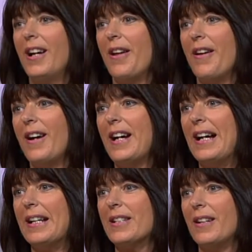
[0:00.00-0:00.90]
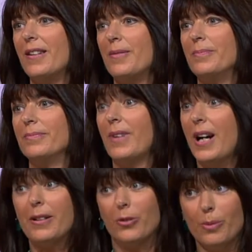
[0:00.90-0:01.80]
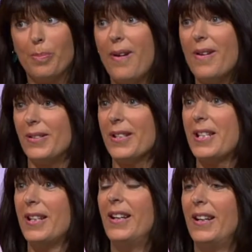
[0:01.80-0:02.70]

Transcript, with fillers: and I had, um, I grew plants.